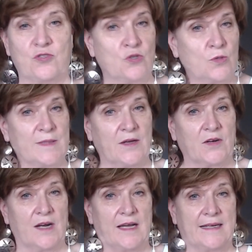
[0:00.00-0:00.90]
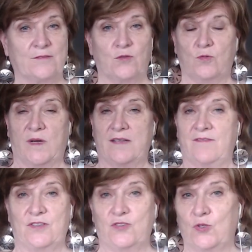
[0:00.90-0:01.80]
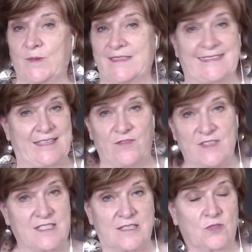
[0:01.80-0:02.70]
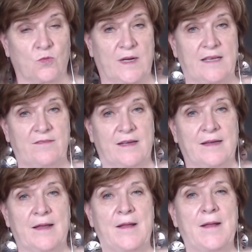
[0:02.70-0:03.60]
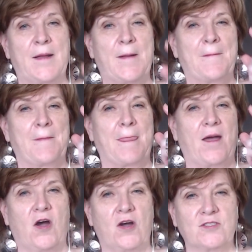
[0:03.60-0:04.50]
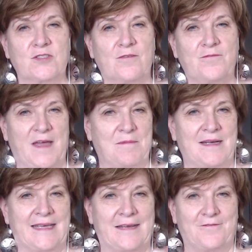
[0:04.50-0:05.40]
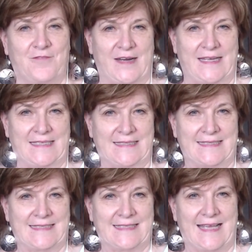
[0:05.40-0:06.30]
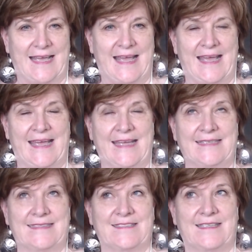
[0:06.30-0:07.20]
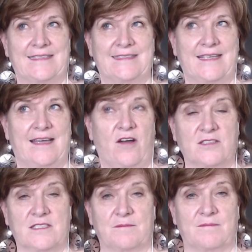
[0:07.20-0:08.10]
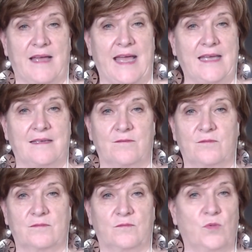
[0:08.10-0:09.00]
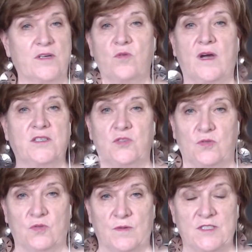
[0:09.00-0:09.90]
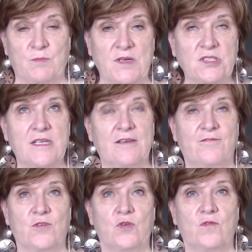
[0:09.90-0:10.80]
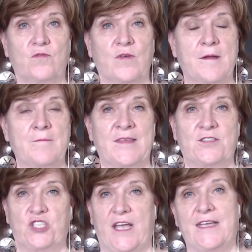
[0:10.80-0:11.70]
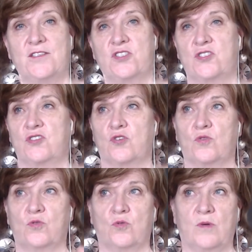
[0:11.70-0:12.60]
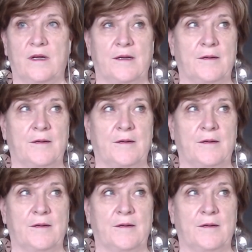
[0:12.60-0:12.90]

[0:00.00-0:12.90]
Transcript: doing online, or whatever you're doing, services or whatever, ask your family and friends and ask them, hey, what do I do? Especially if you've changed your